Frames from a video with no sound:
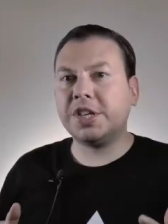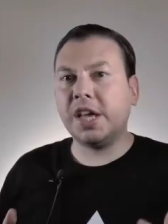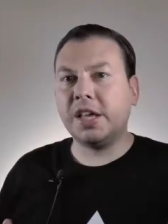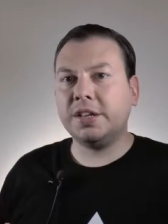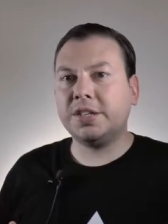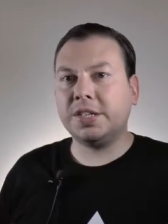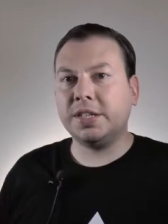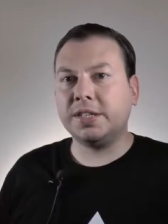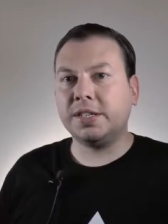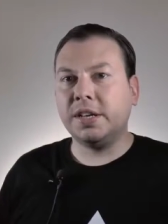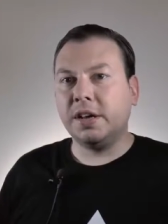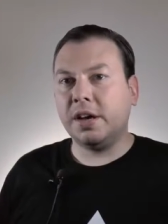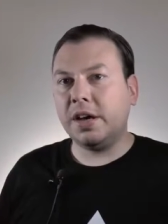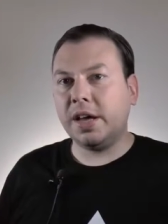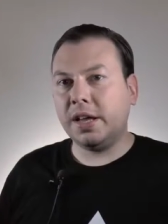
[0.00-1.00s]
challenges
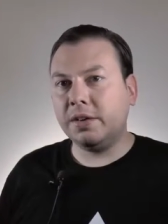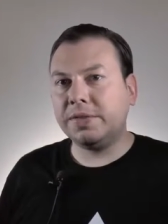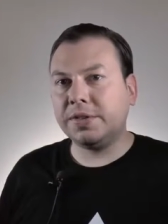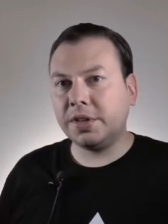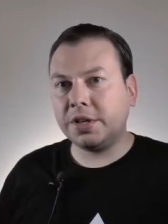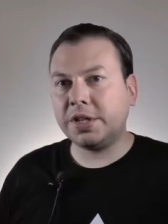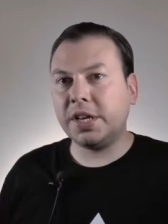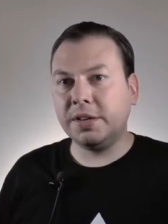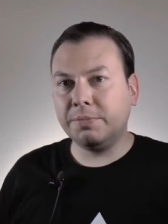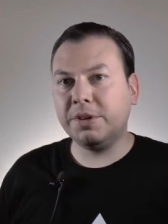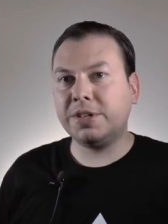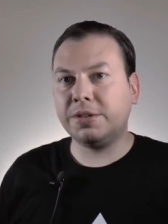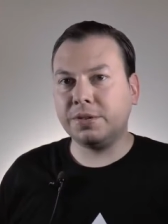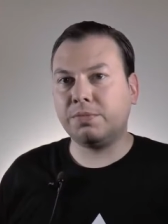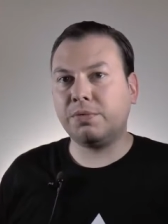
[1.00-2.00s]
ahead of such an
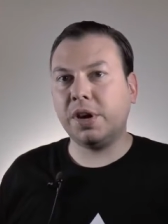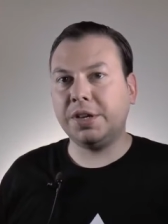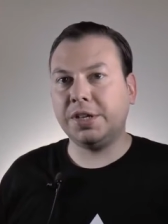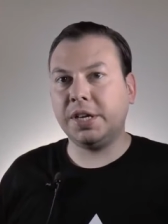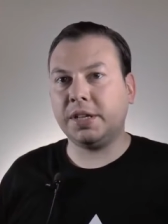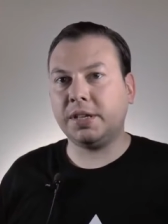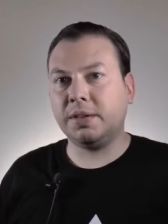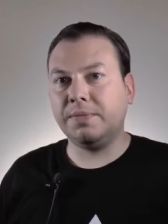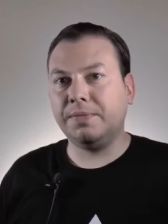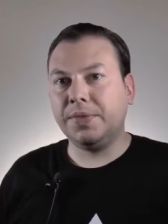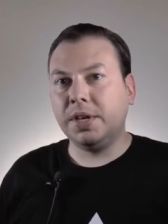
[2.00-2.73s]
ambitious project.